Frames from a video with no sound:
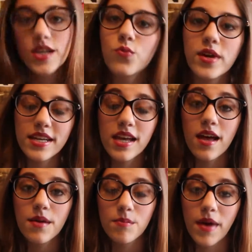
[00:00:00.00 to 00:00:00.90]
When
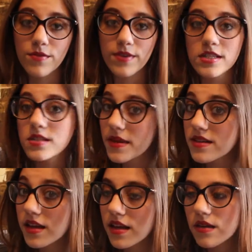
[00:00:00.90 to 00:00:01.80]
my friends spend
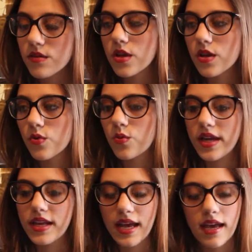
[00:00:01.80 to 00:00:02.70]
the night,
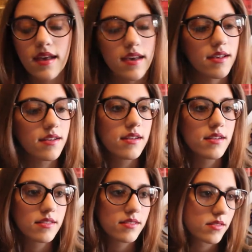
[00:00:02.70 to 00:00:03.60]
when I
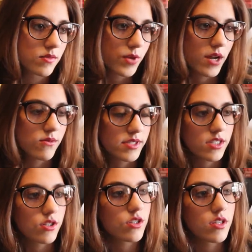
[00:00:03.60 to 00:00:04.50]
was
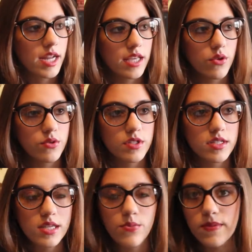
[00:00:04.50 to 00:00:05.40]
little and I used to
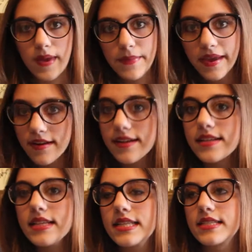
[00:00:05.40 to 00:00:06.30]
sleep with my
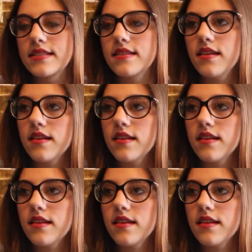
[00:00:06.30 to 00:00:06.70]
parents,